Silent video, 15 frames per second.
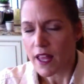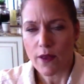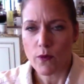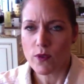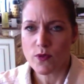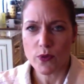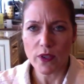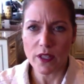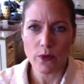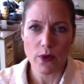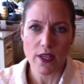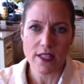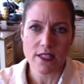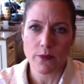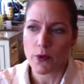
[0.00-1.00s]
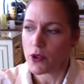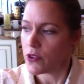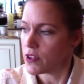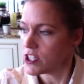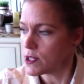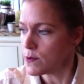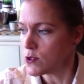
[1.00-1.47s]
It was really reasonable.
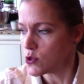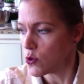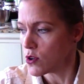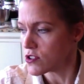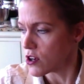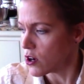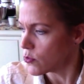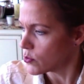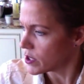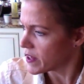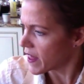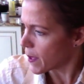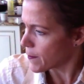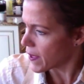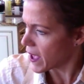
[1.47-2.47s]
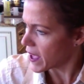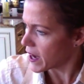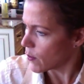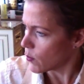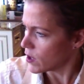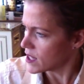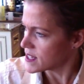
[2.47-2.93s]
The Jim Shores aren't really that bad.
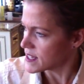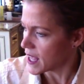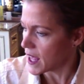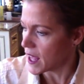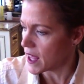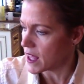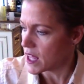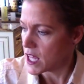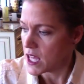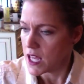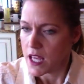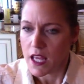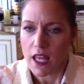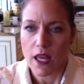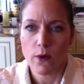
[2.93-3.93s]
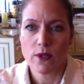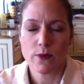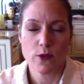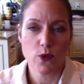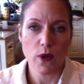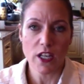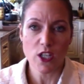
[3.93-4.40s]
I want to say it was
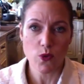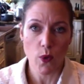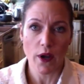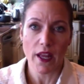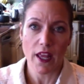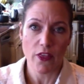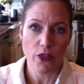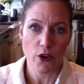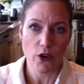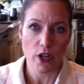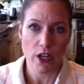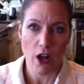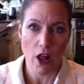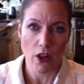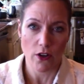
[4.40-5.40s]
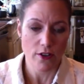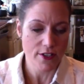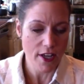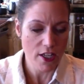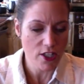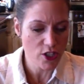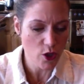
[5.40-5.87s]
between $20 and
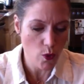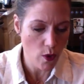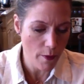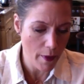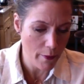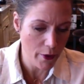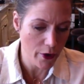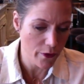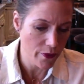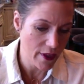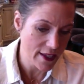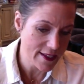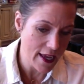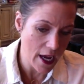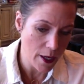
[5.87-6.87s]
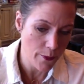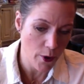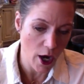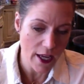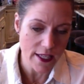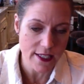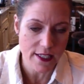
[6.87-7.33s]
$30. I just don't remember the exact
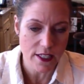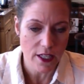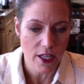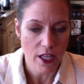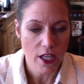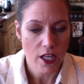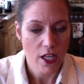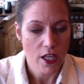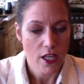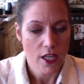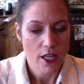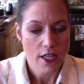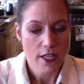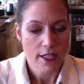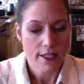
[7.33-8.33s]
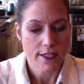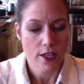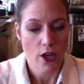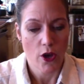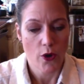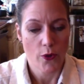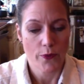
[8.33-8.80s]
price.
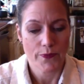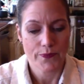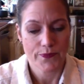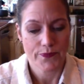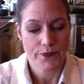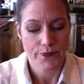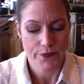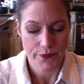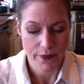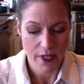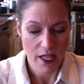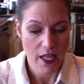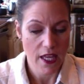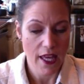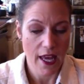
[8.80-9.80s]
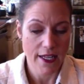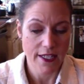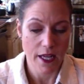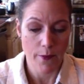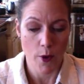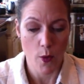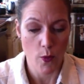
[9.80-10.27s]
So he had to
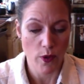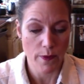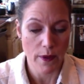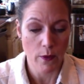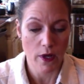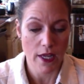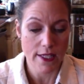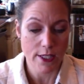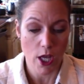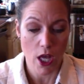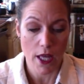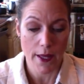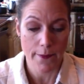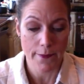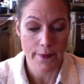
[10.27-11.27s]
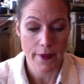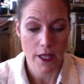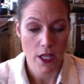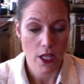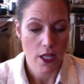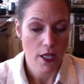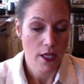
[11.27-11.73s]
come home with me when I saw him.
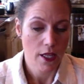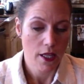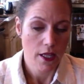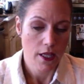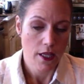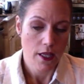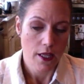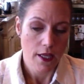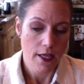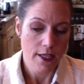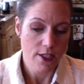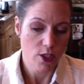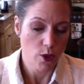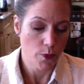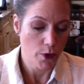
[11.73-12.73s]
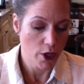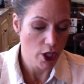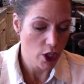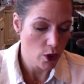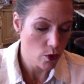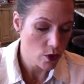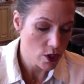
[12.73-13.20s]
He's super
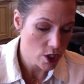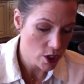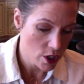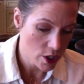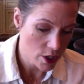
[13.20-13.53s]
cute.